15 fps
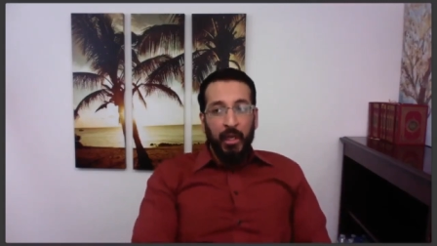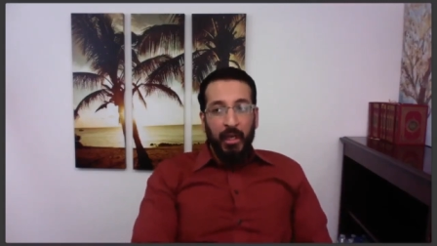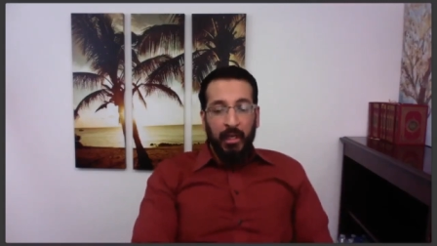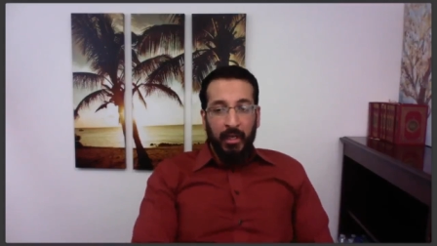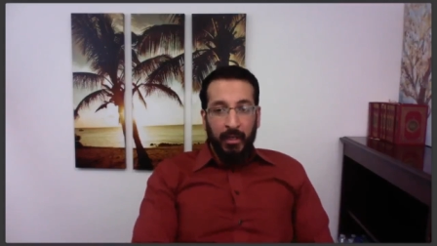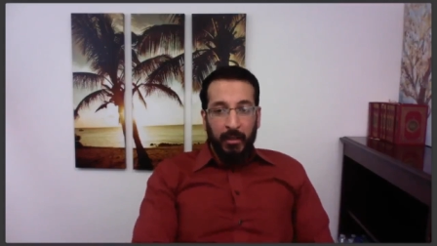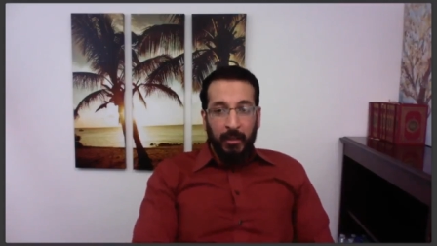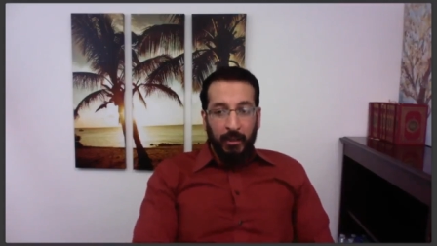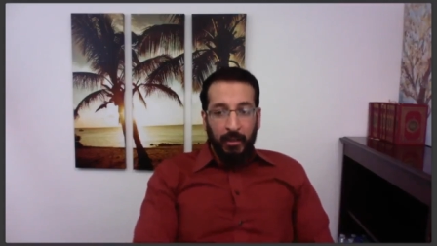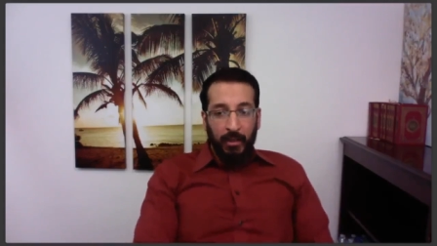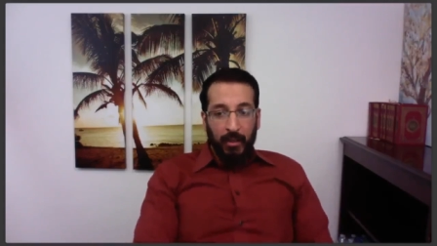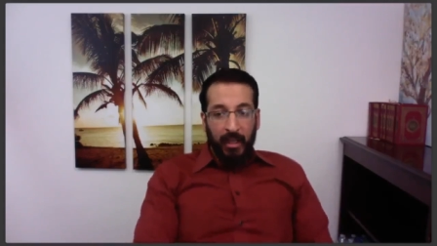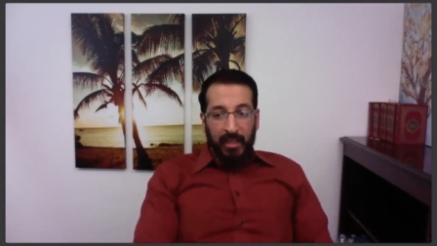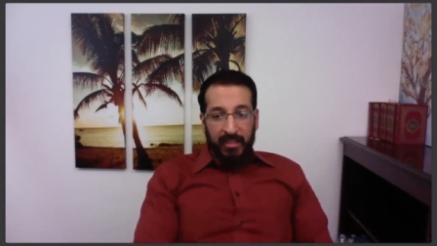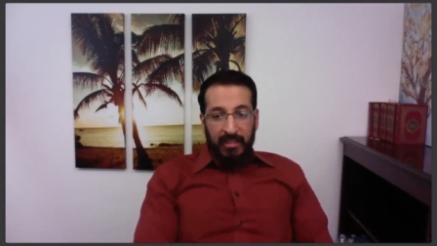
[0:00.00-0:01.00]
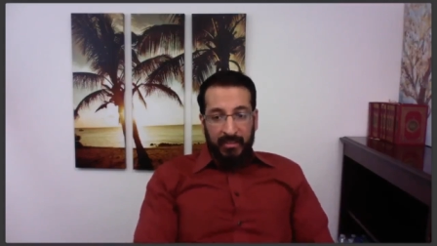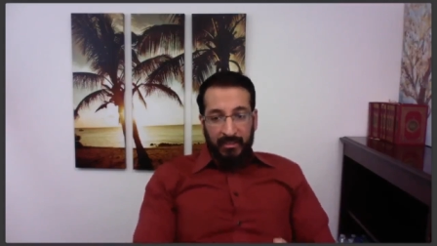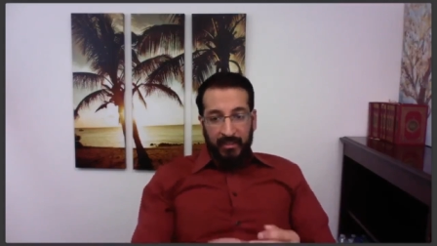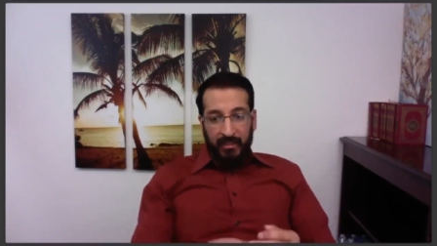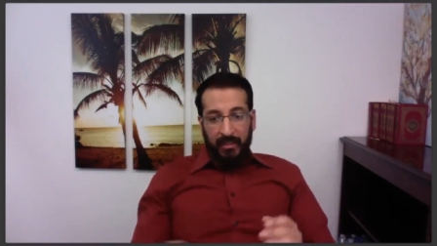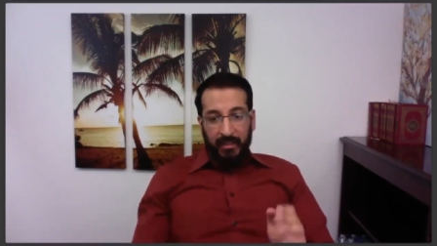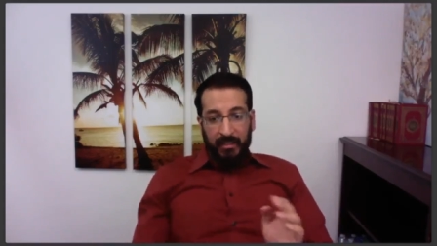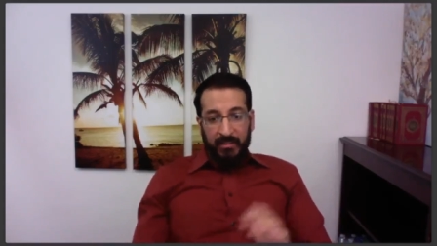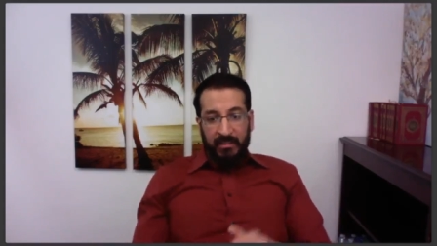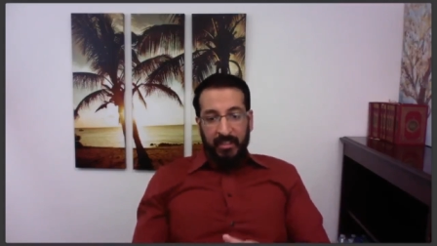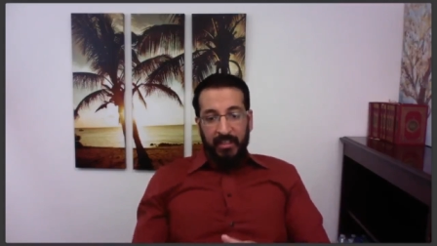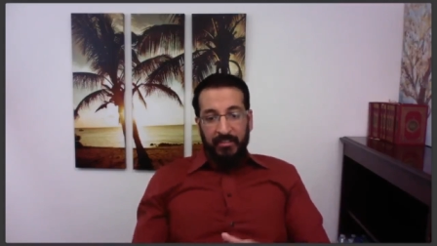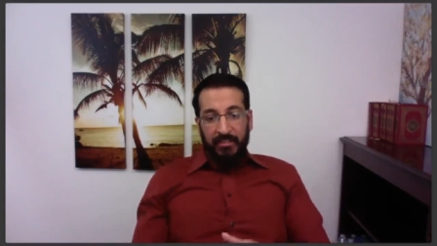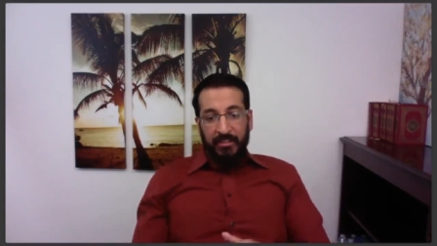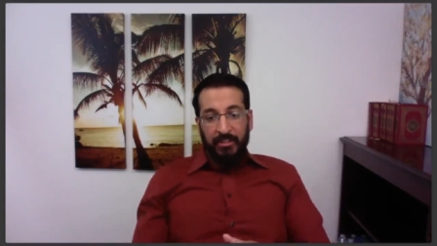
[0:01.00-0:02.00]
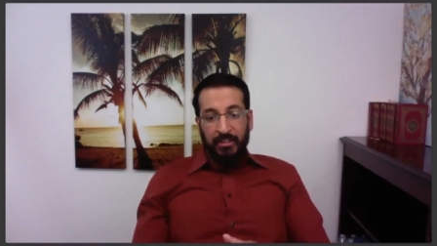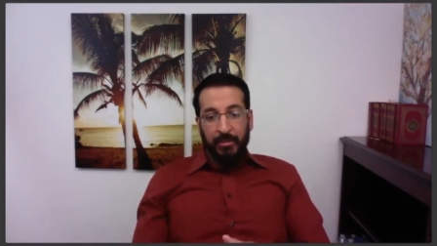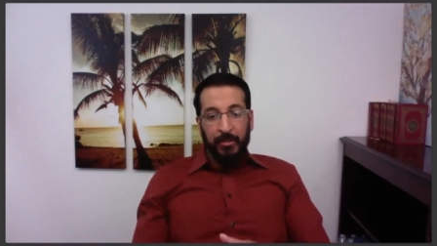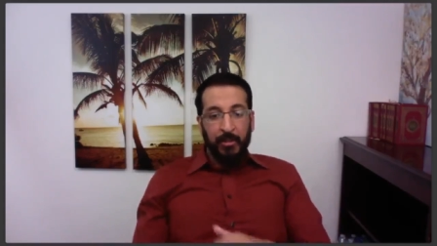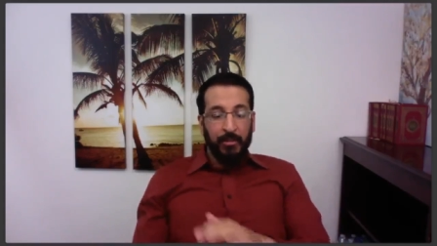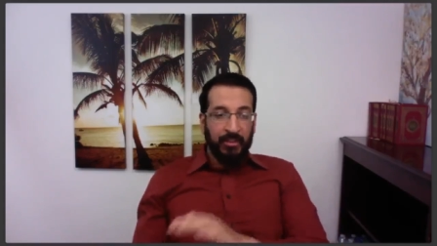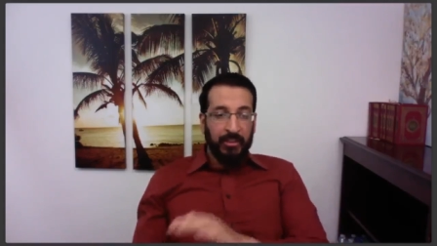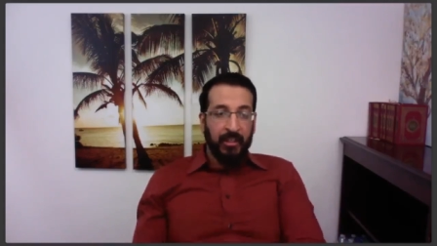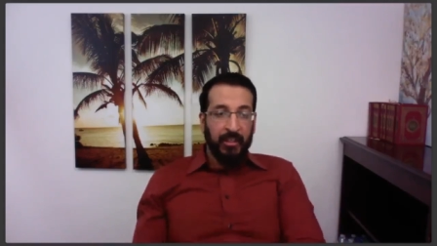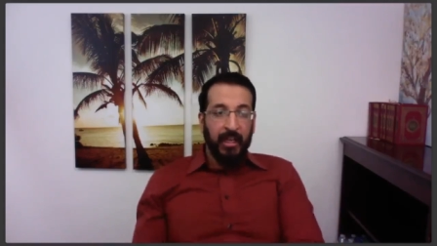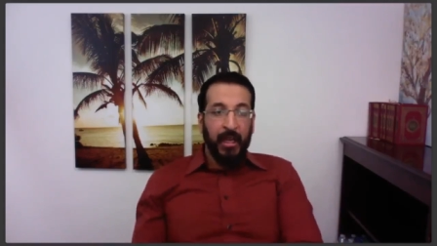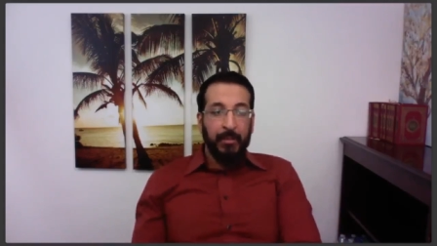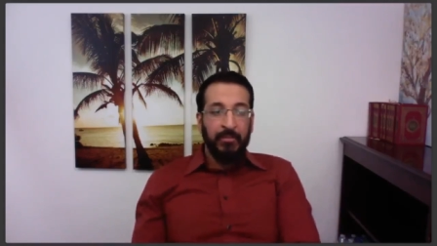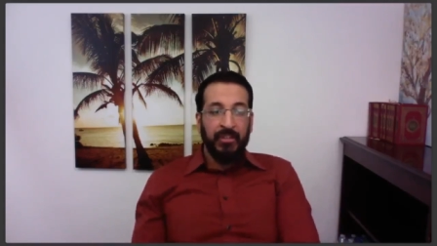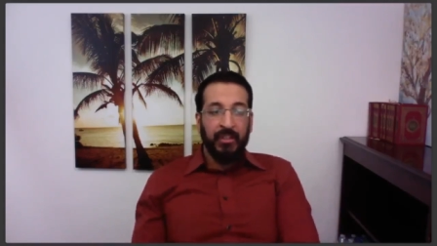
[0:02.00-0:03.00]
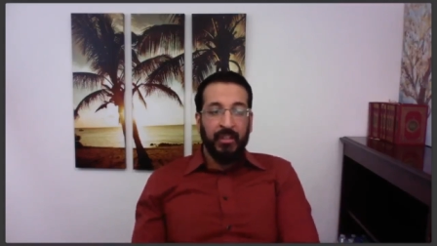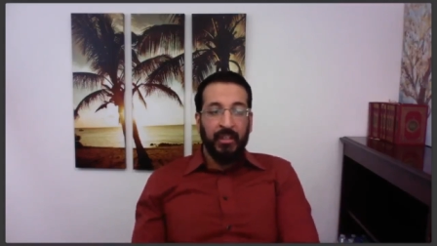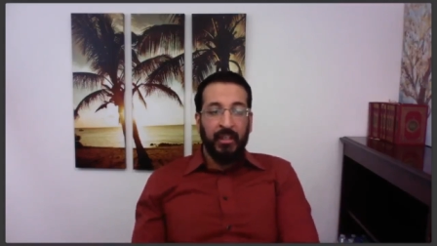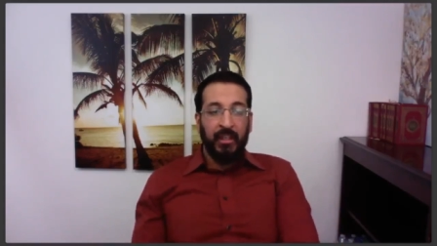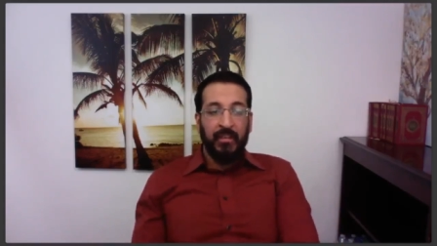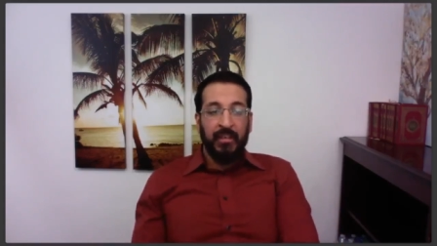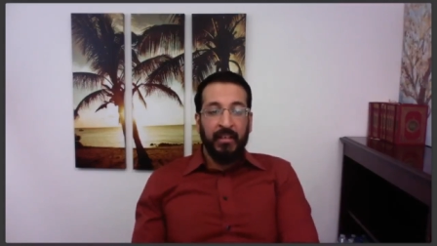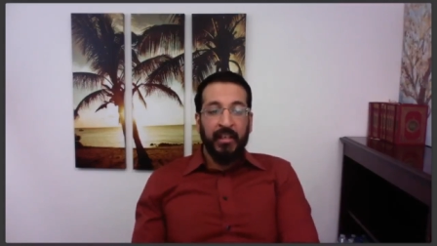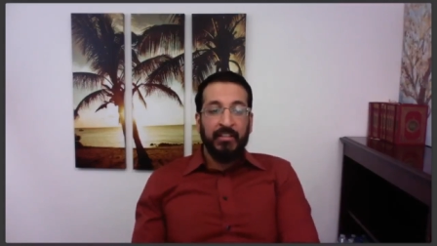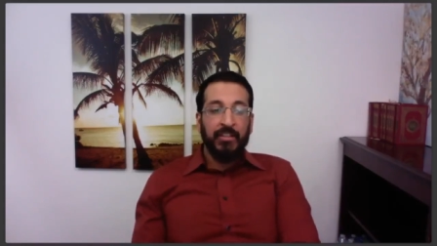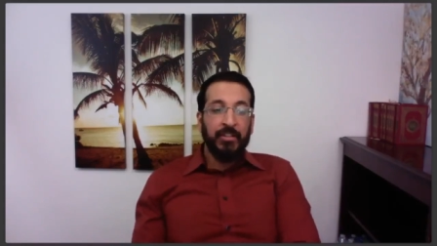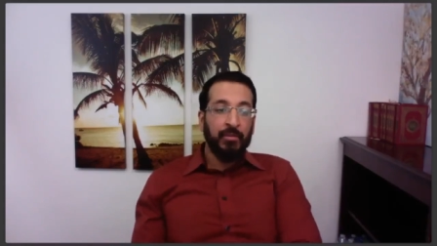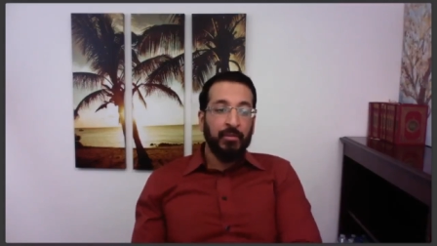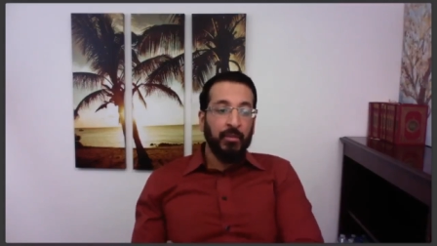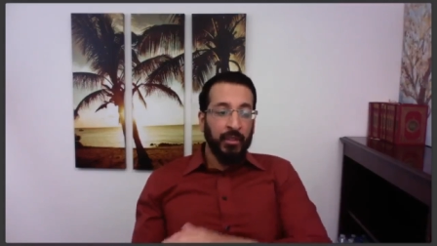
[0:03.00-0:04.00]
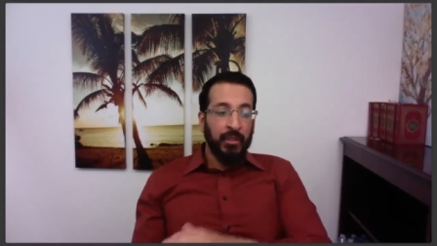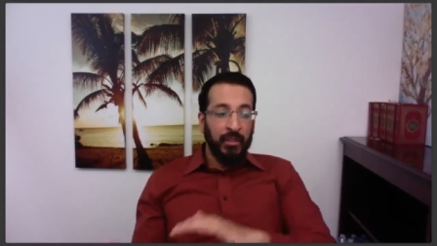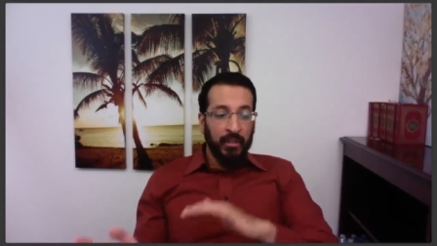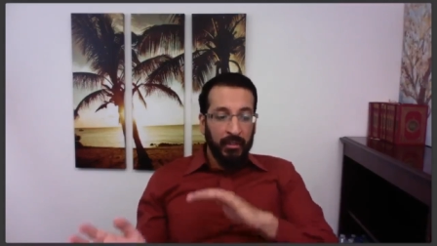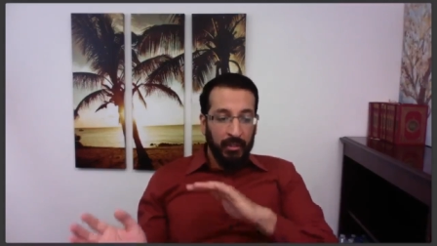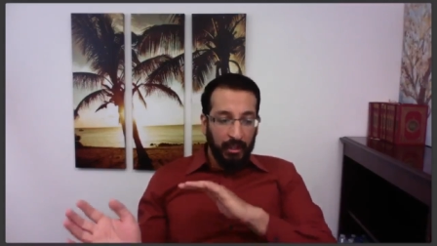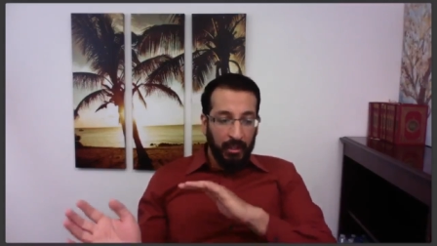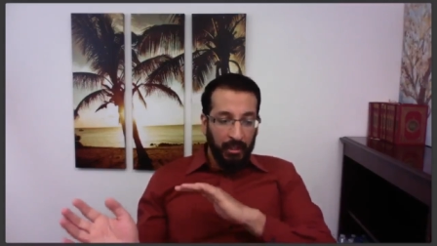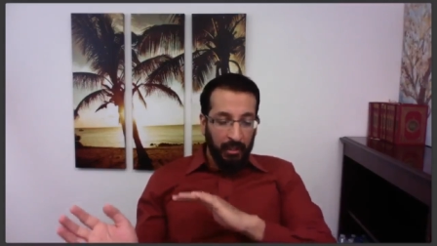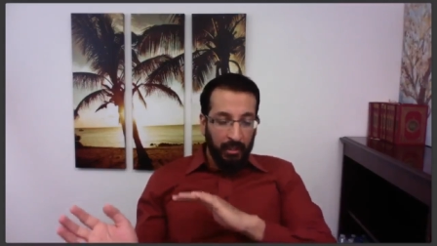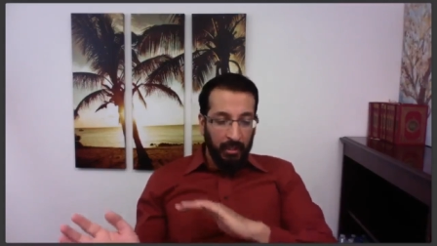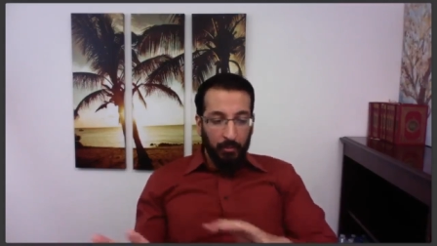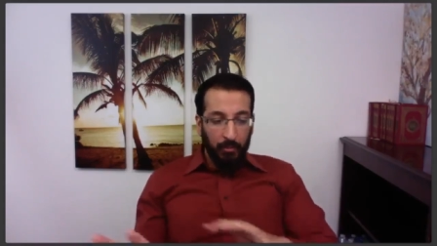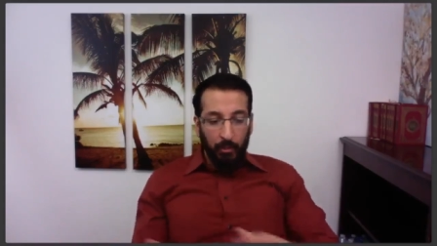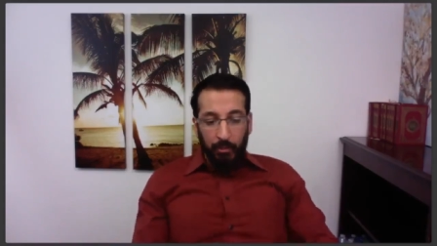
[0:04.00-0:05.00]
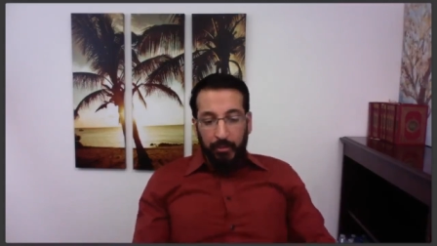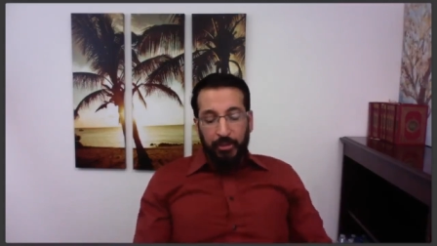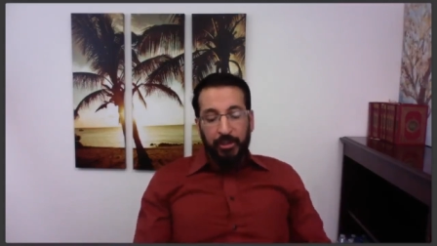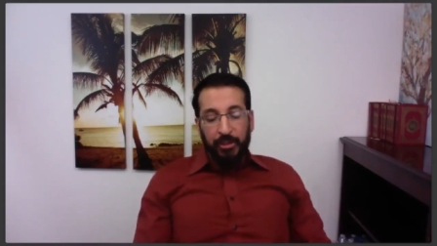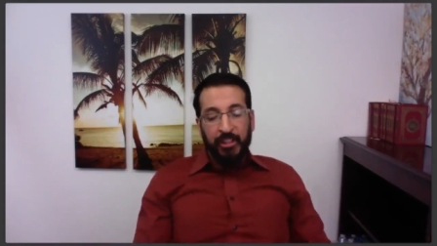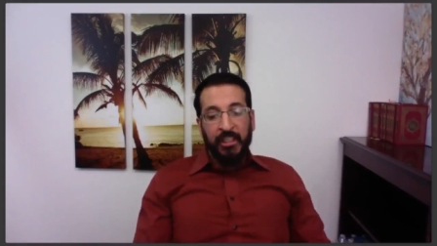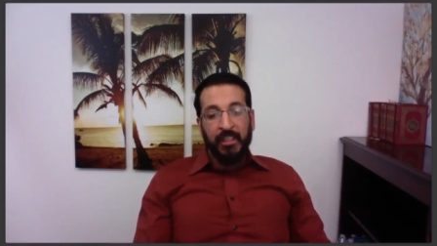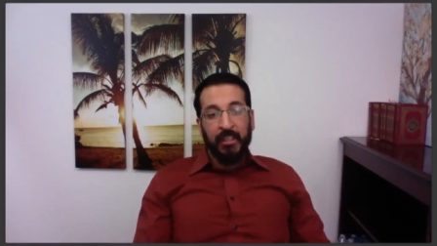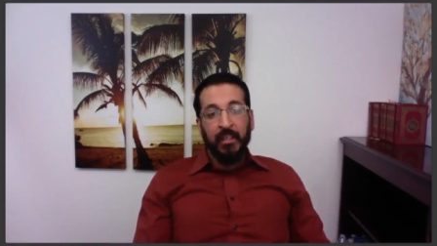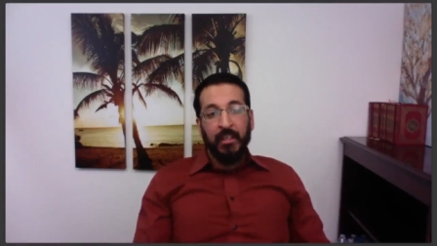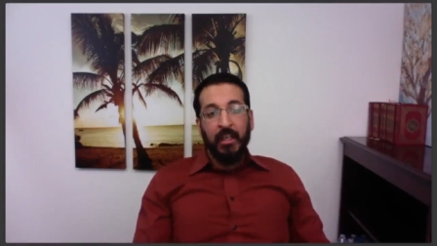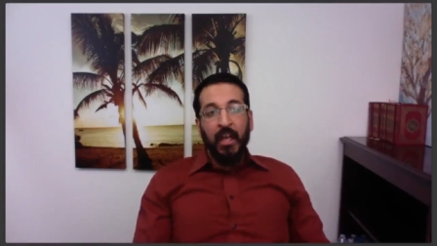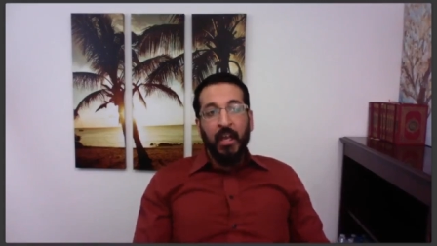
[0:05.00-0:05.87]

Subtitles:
as Nazi Germany was collapsing and the Nazis were retreating.